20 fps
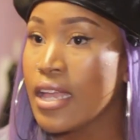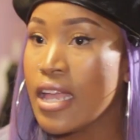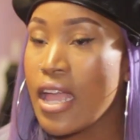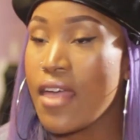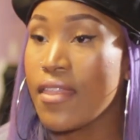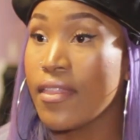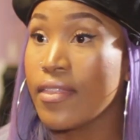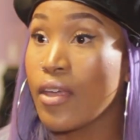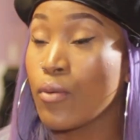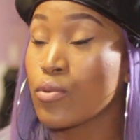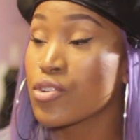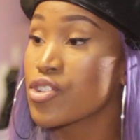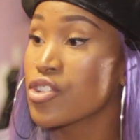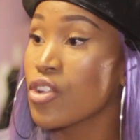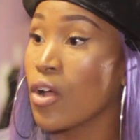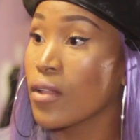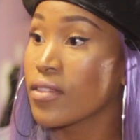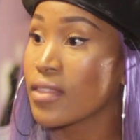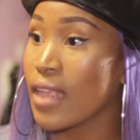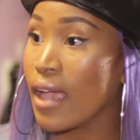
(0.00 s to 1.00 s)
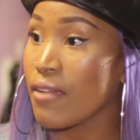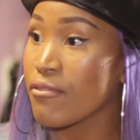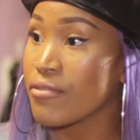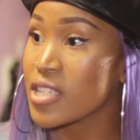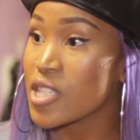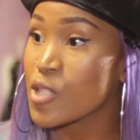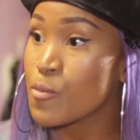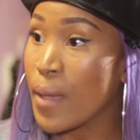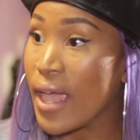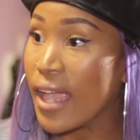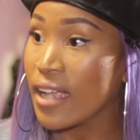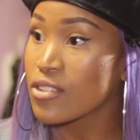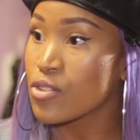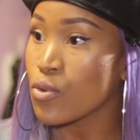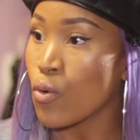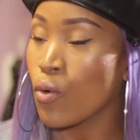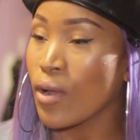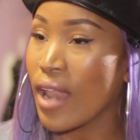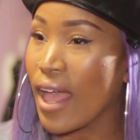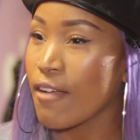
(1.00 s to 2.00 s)
And there was not that
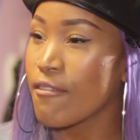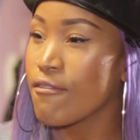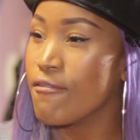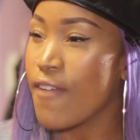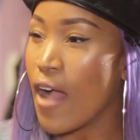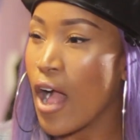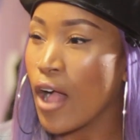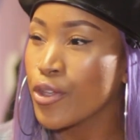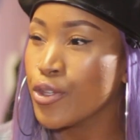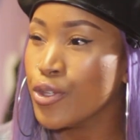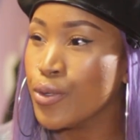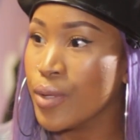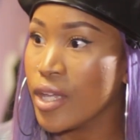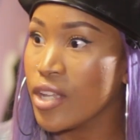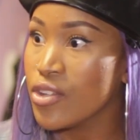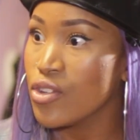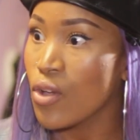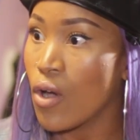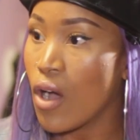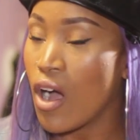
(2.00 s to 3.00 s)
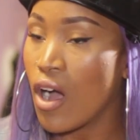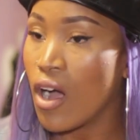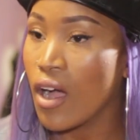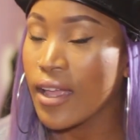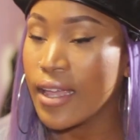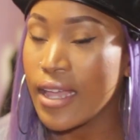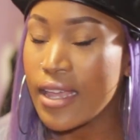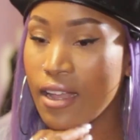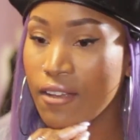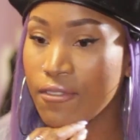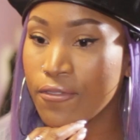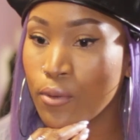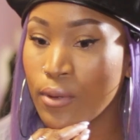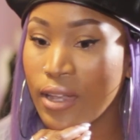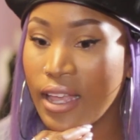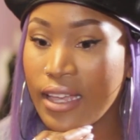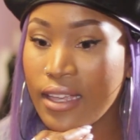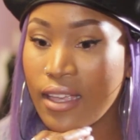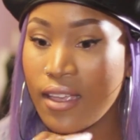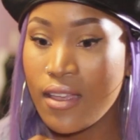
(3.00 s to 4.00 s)
respect or like value in your art. And I feel
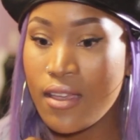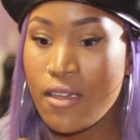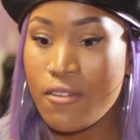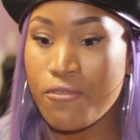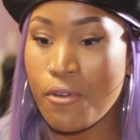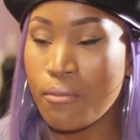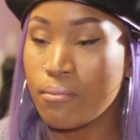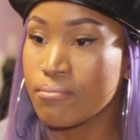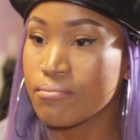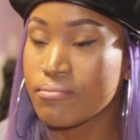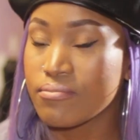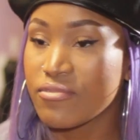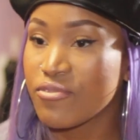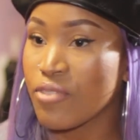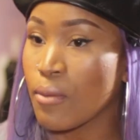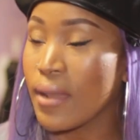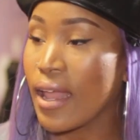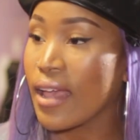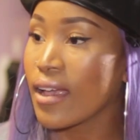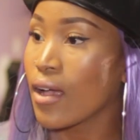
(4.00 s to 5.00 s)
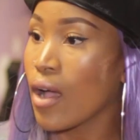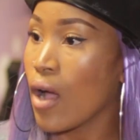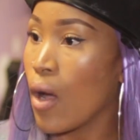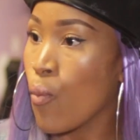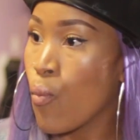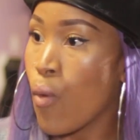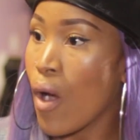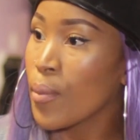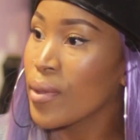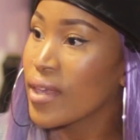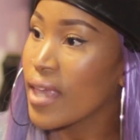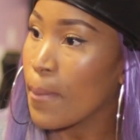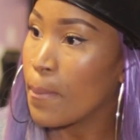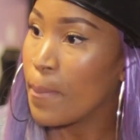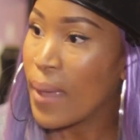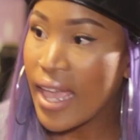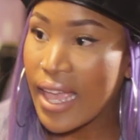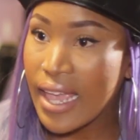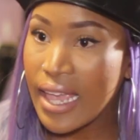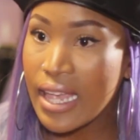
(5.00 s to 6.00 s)
like from like what we get
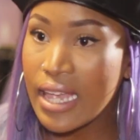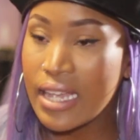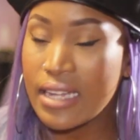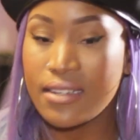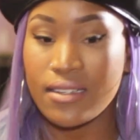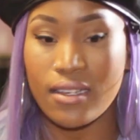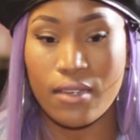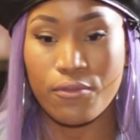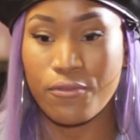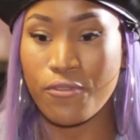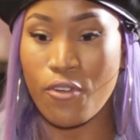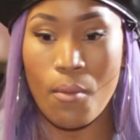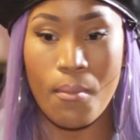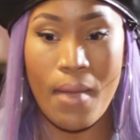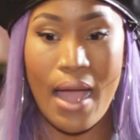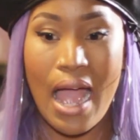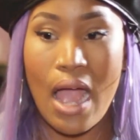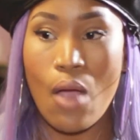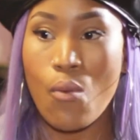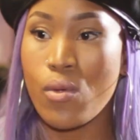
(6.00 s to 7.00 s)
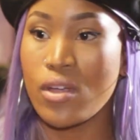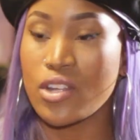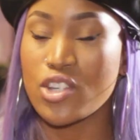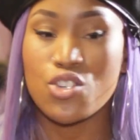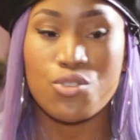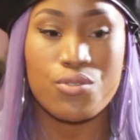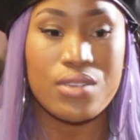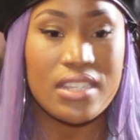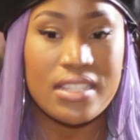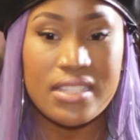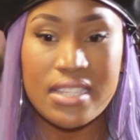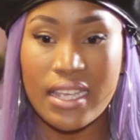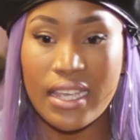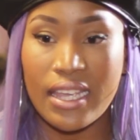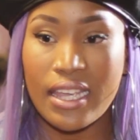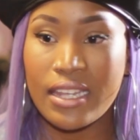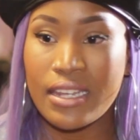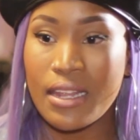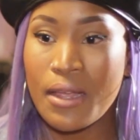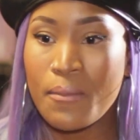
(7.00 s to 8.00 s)
paid, from how we're
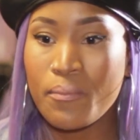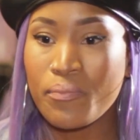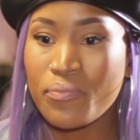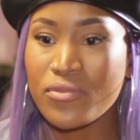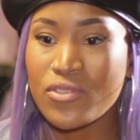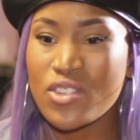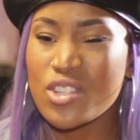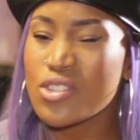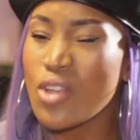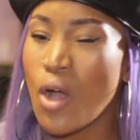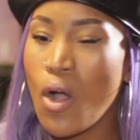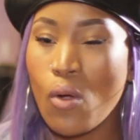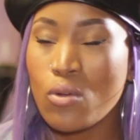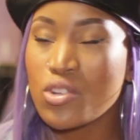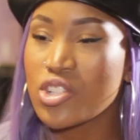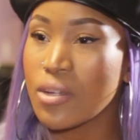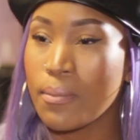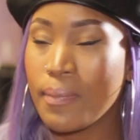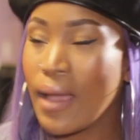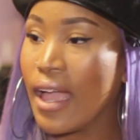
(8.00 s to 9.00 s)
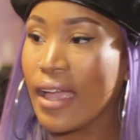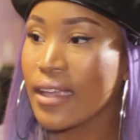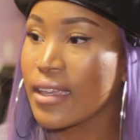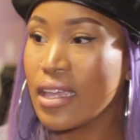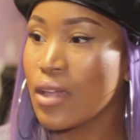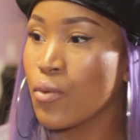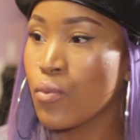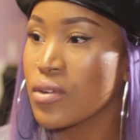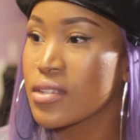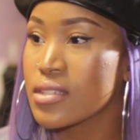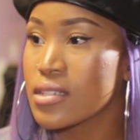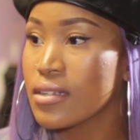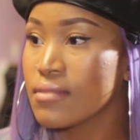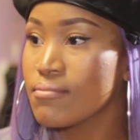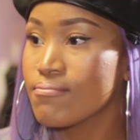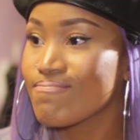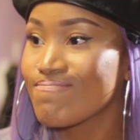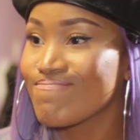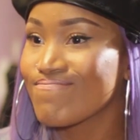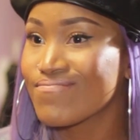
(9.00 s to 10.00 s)
treated, just the whole shebang, it
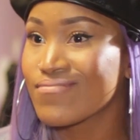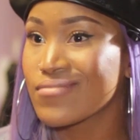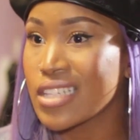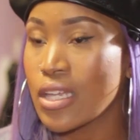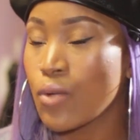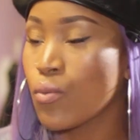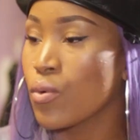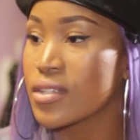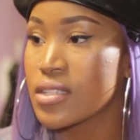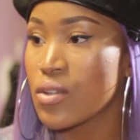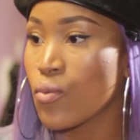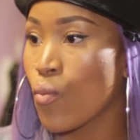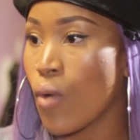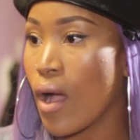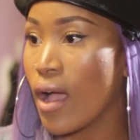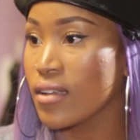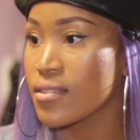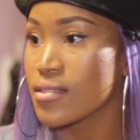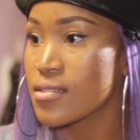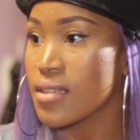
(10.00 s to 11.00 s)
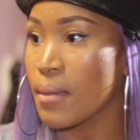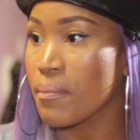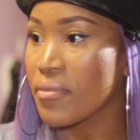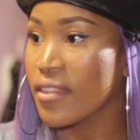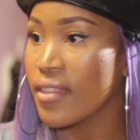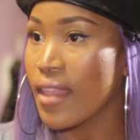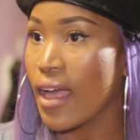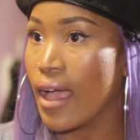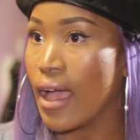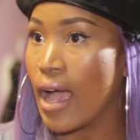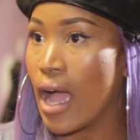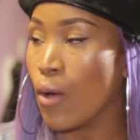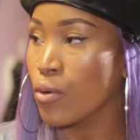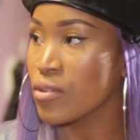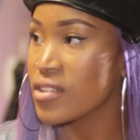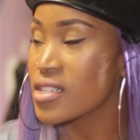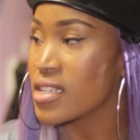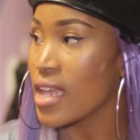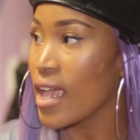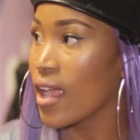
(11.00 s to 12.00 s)
wasn't what something that I
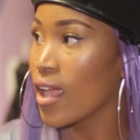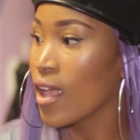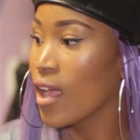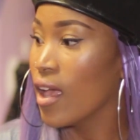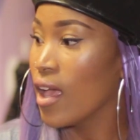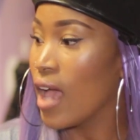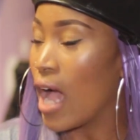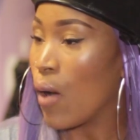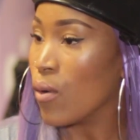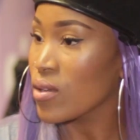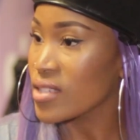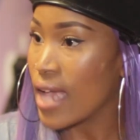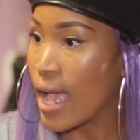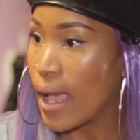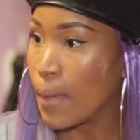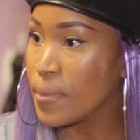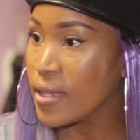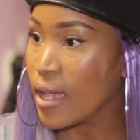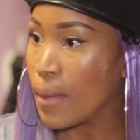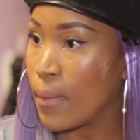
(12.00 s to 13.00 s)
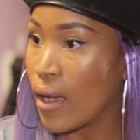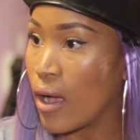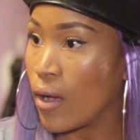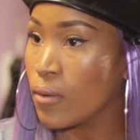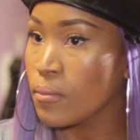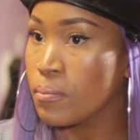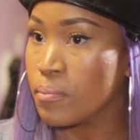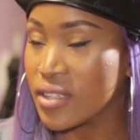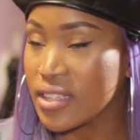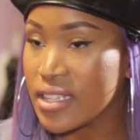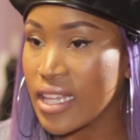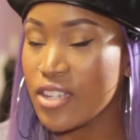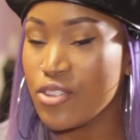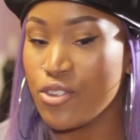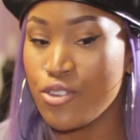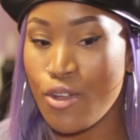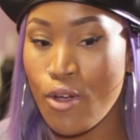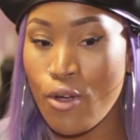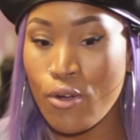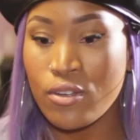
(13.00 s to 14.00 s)
would say I was happy about. But then,
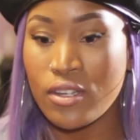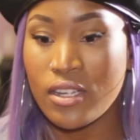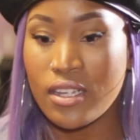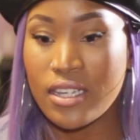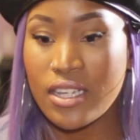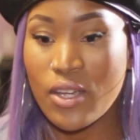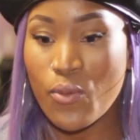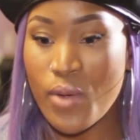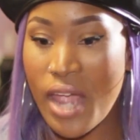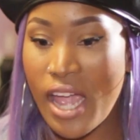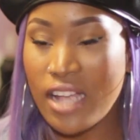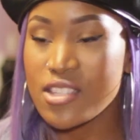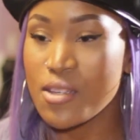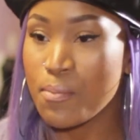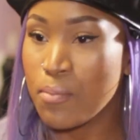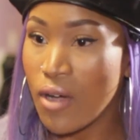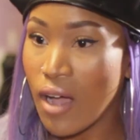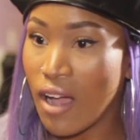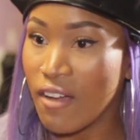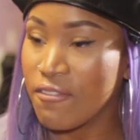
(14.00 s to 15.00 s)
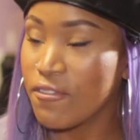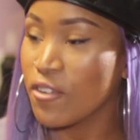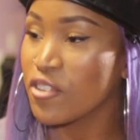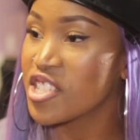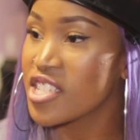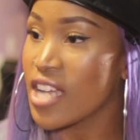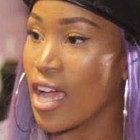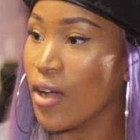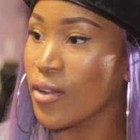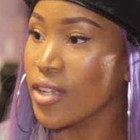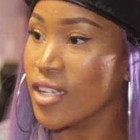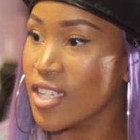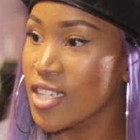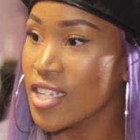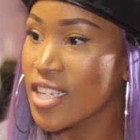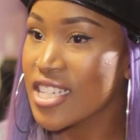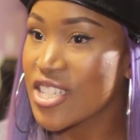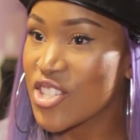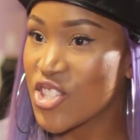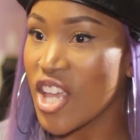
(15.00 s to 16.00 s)
you know, we had to put our foot down
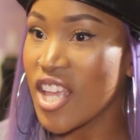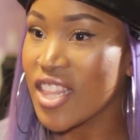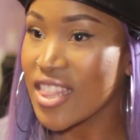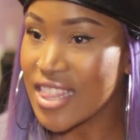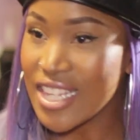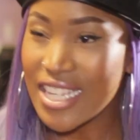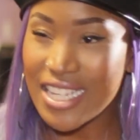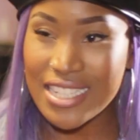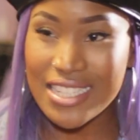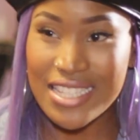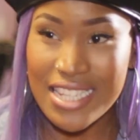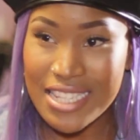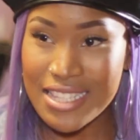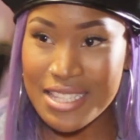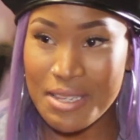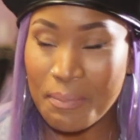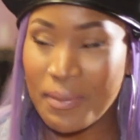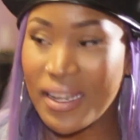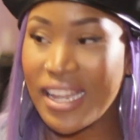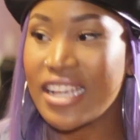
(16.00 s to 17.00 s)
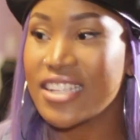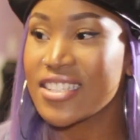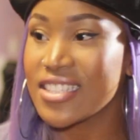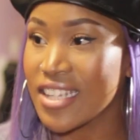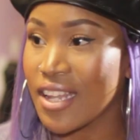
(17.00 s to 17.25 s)
and certain things into place.